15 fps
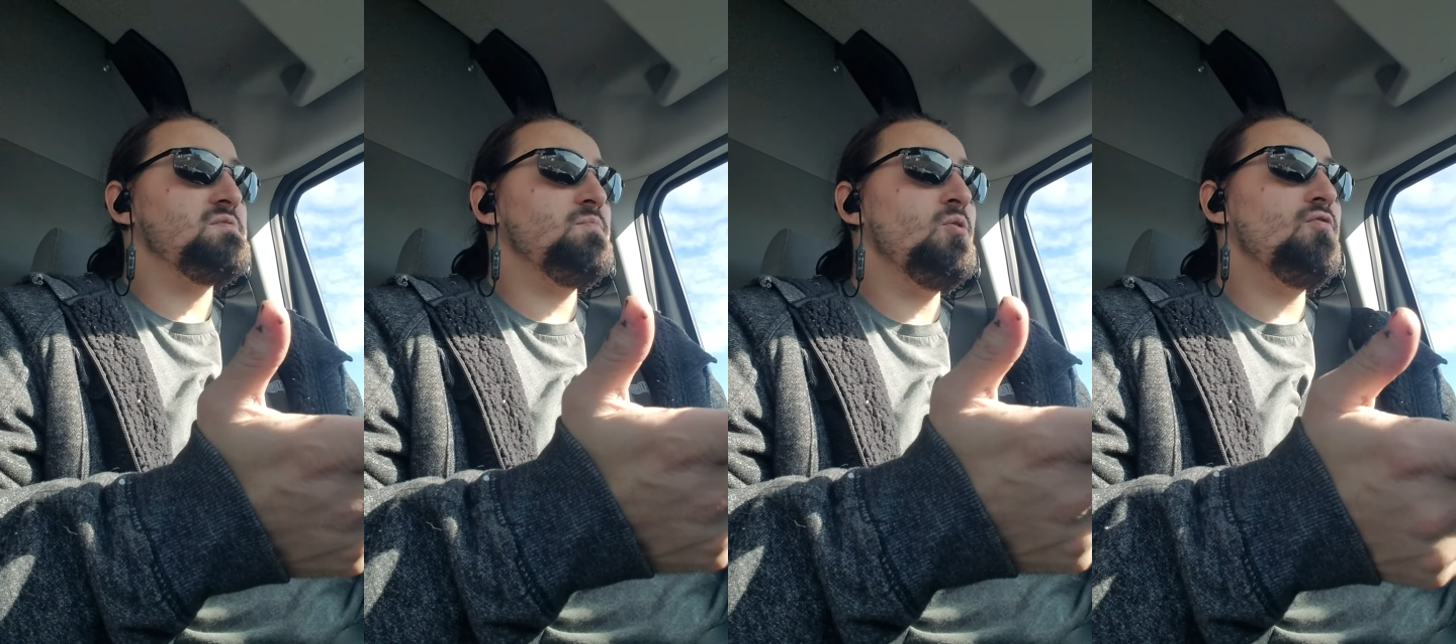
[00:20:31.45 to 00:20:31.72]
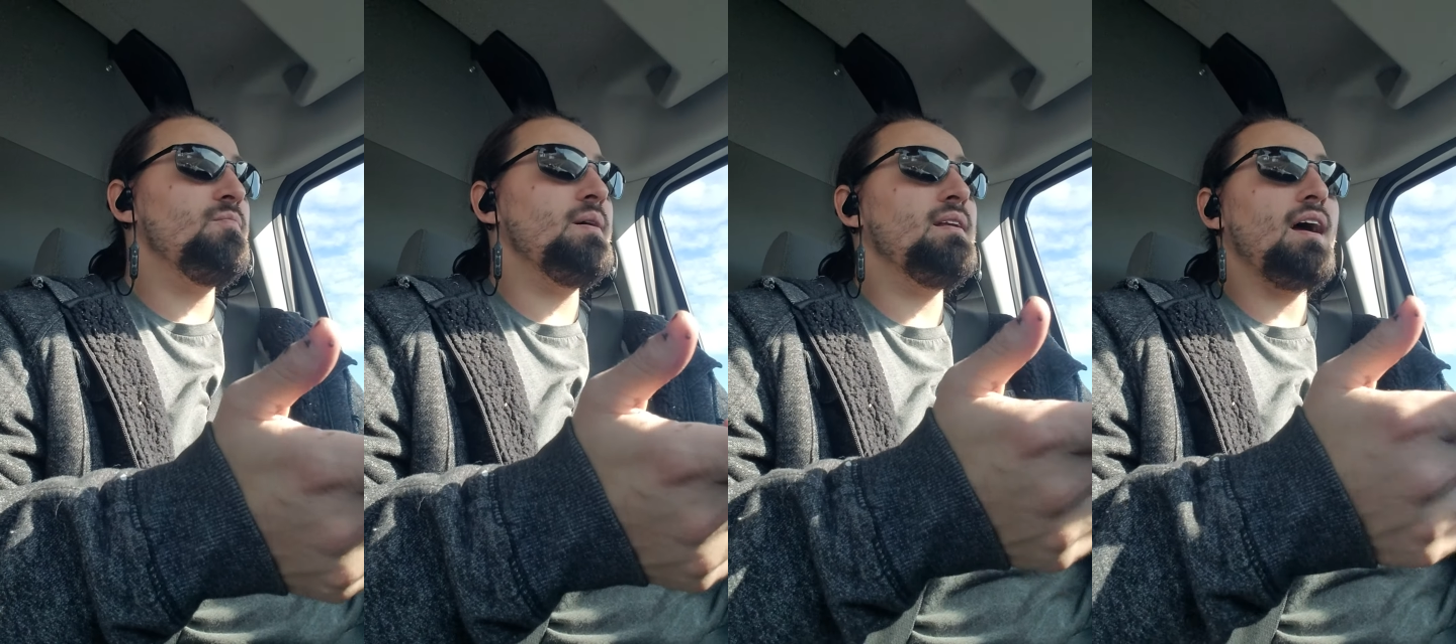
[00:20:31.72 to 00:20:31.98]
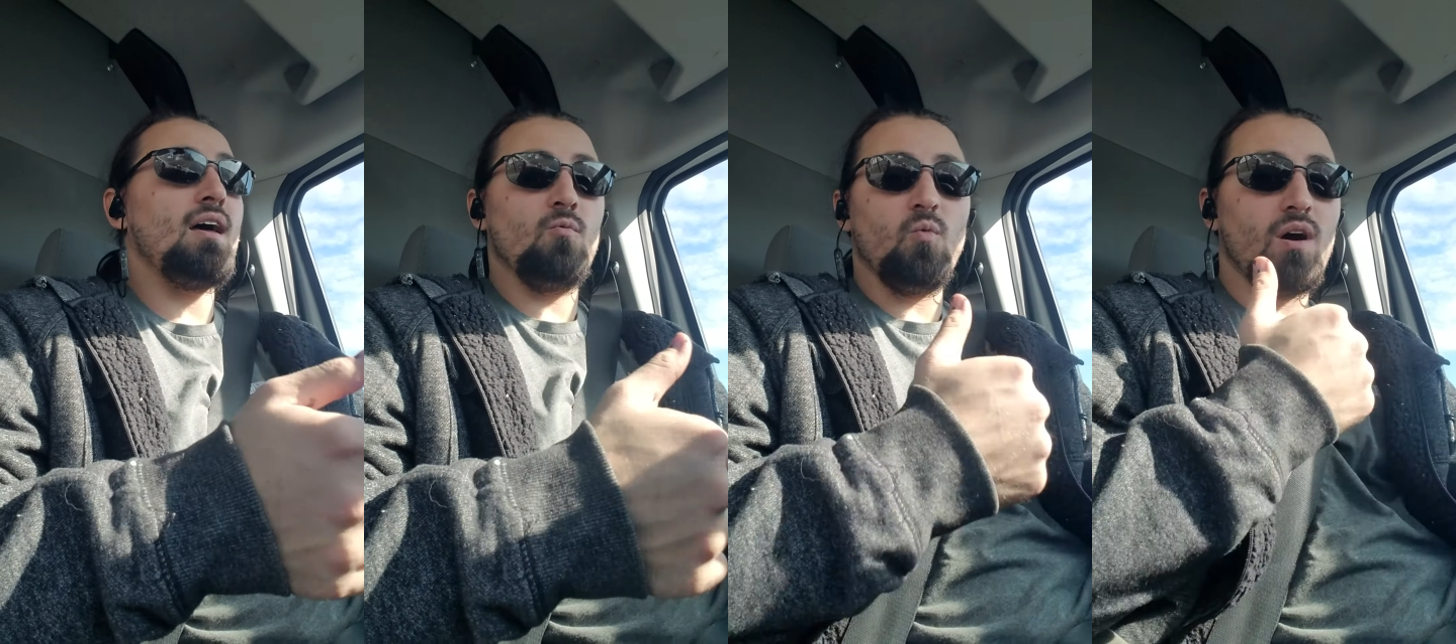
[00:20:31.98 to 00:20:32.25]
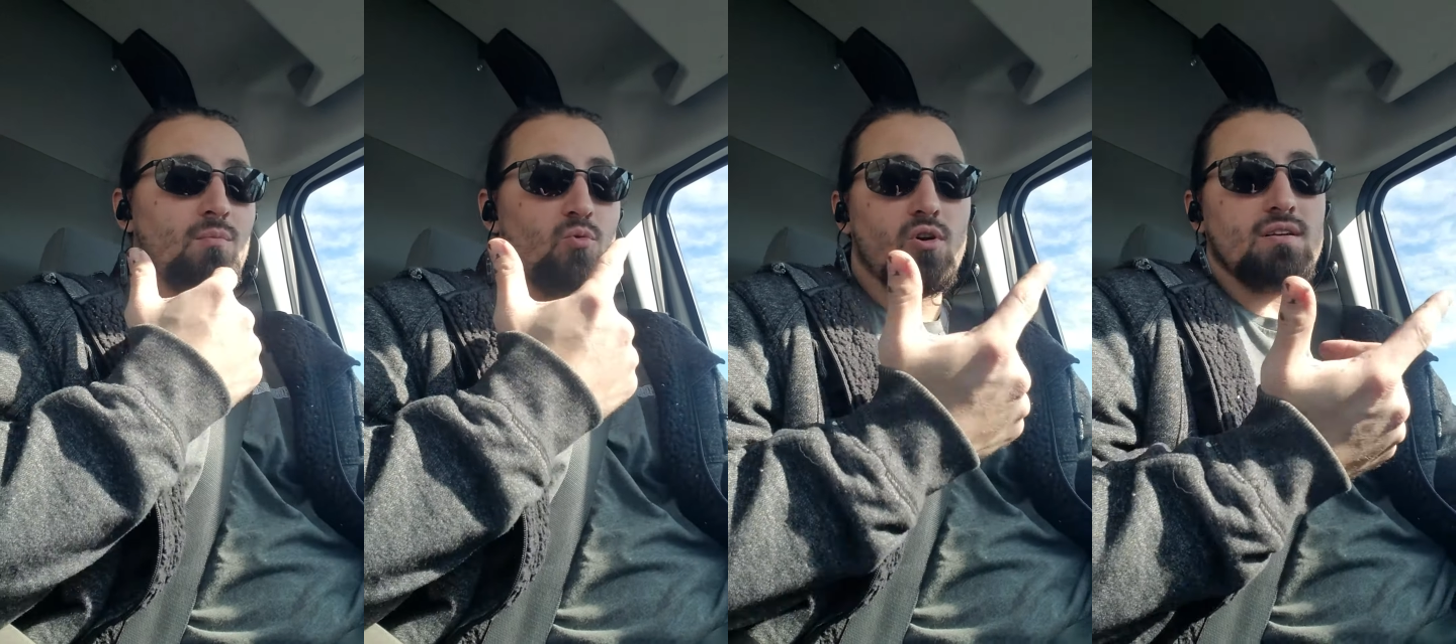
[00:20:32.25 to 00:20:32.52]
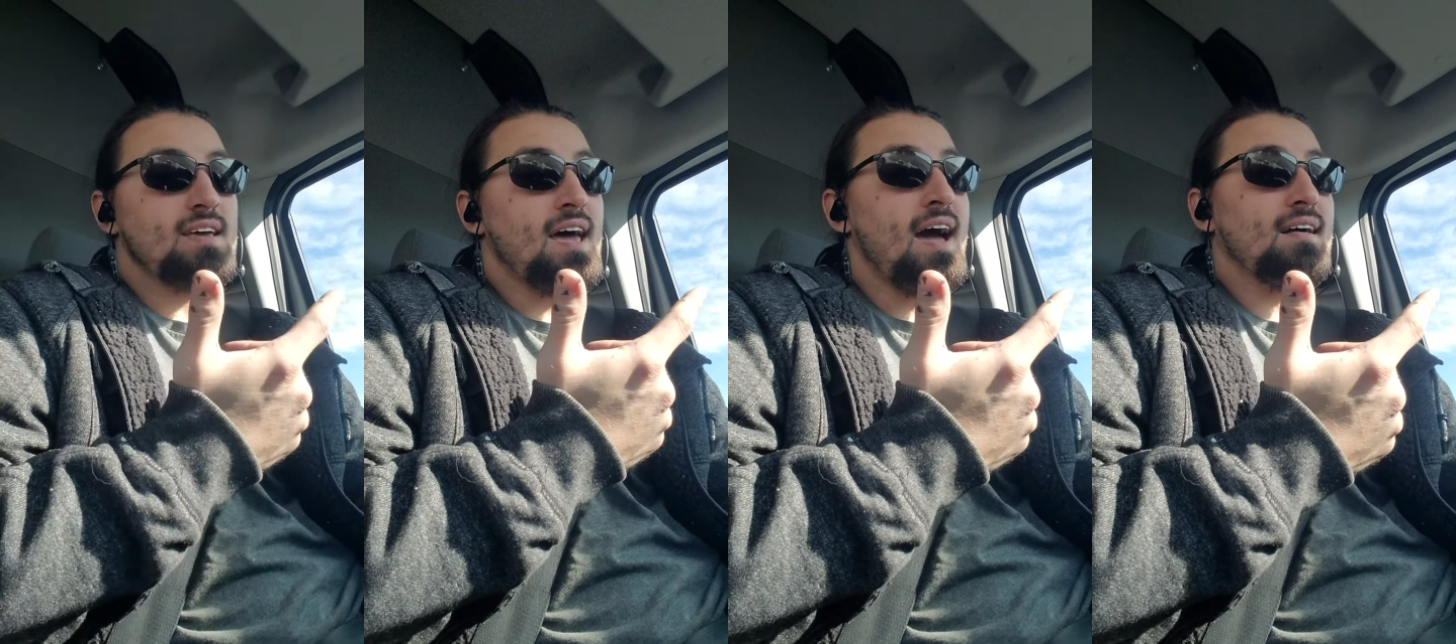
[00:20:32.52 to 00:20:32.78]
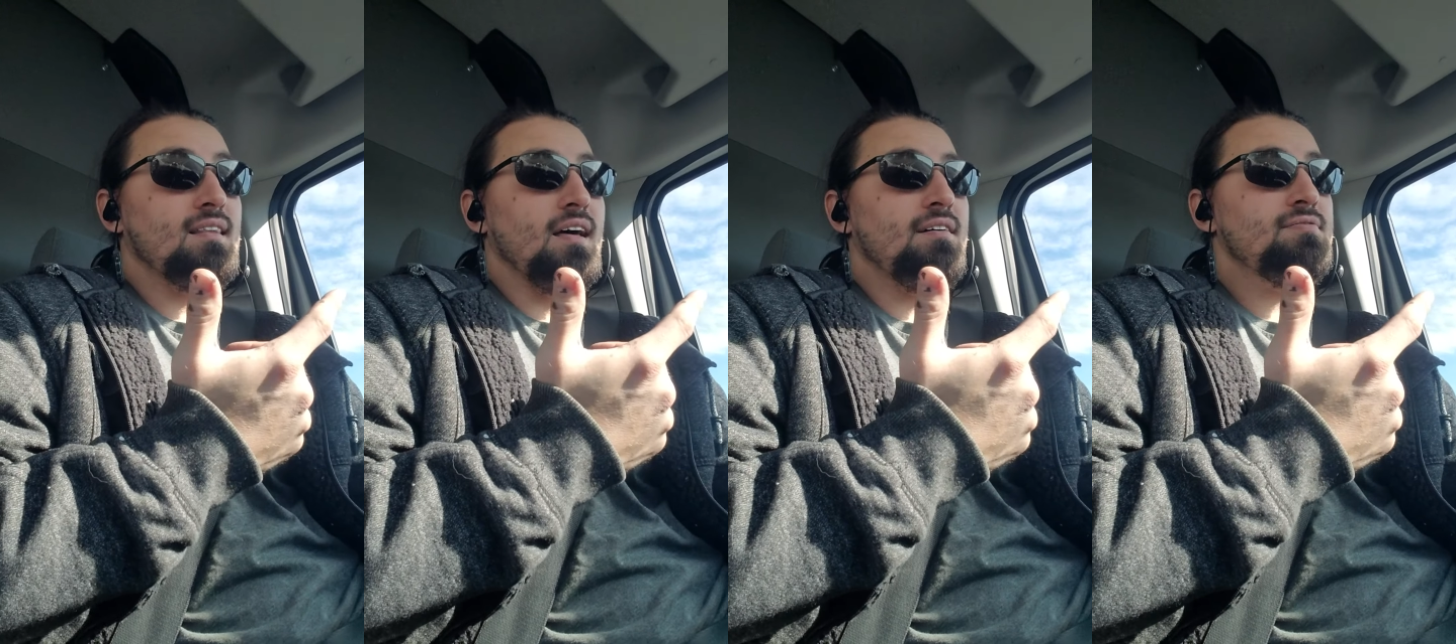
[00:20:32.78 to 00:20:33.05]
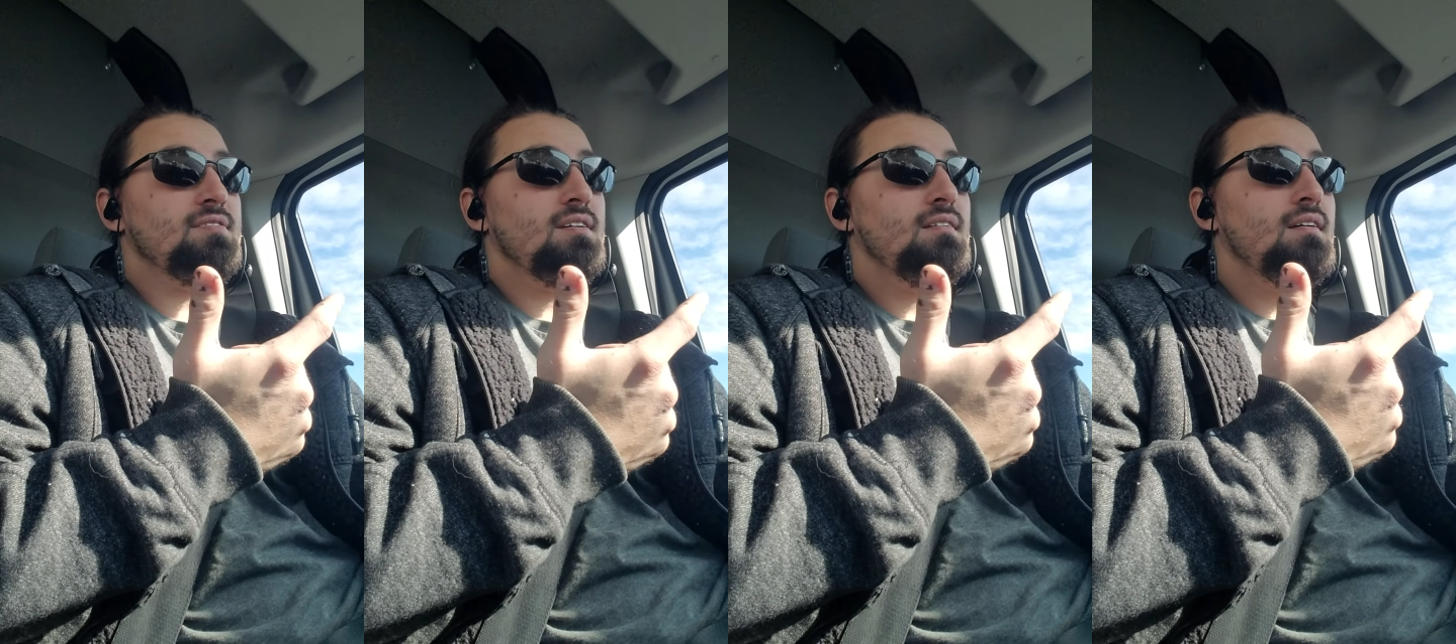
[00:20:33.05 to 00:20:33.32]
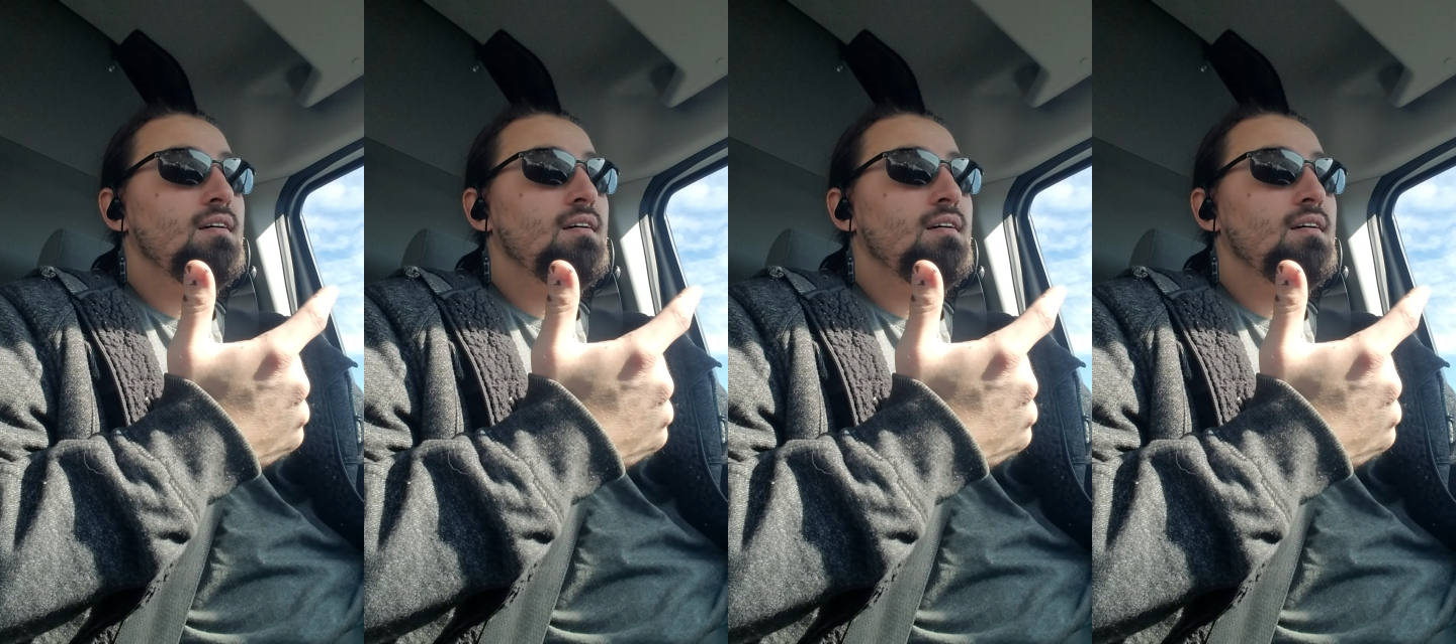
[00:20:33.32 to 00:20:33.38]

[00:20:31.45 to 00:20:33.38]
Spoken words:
movement and 1 more attack left